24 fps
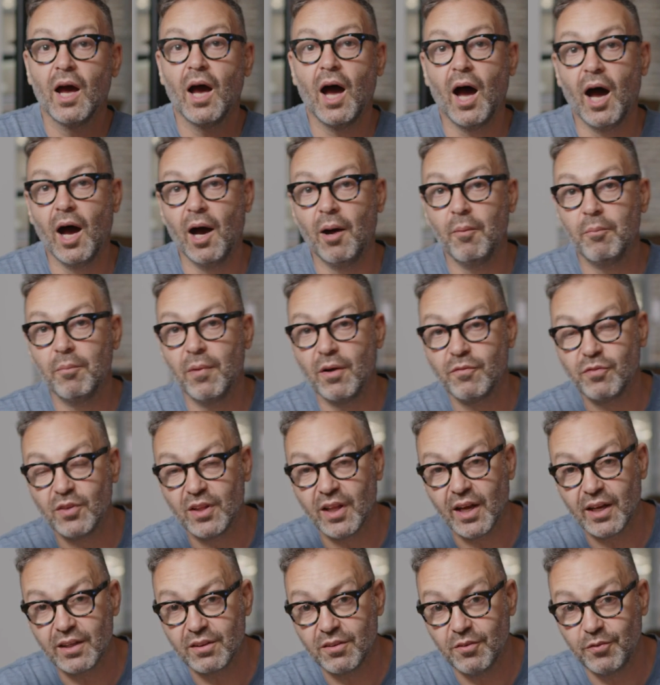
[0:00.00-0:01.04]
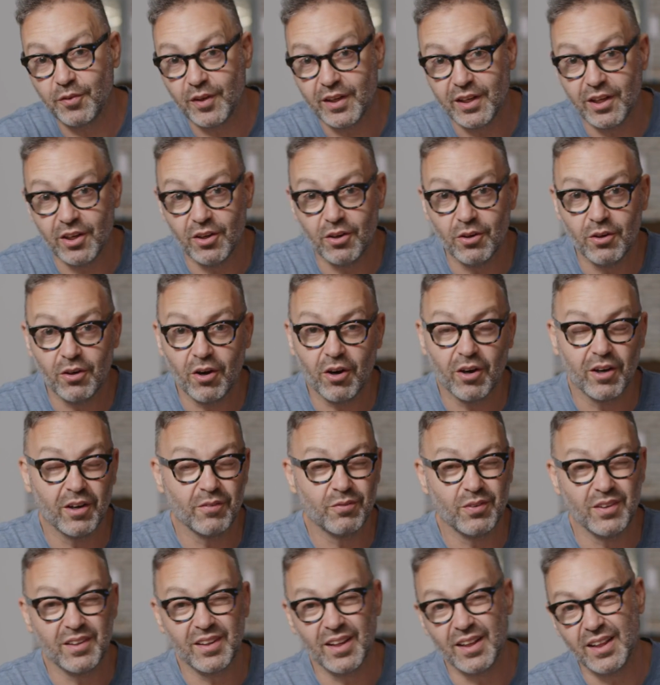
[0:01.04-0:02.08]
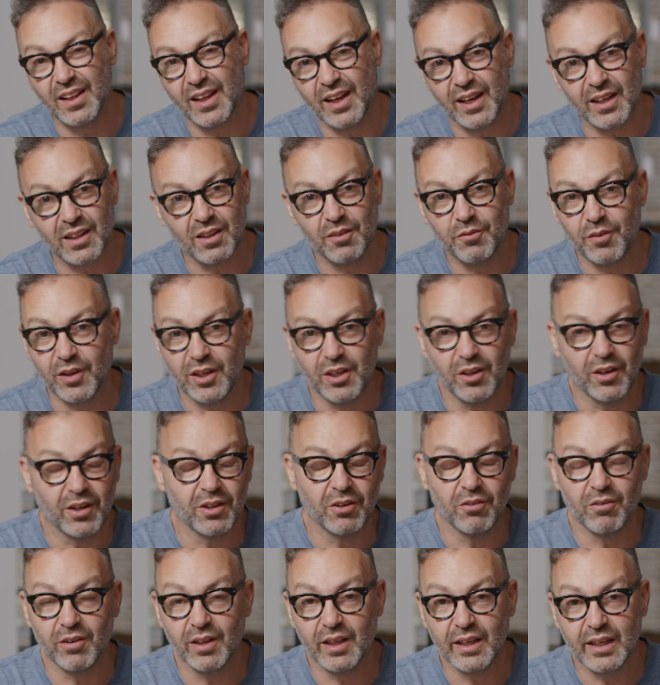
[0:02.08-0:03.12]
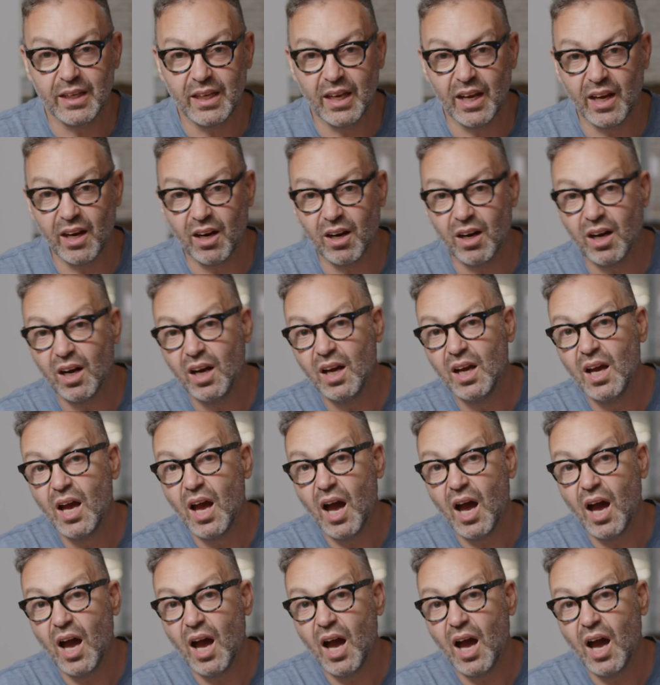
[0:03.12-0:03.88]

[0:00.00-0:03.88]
If you liked the video, or if you didn't like the video, I don't really care.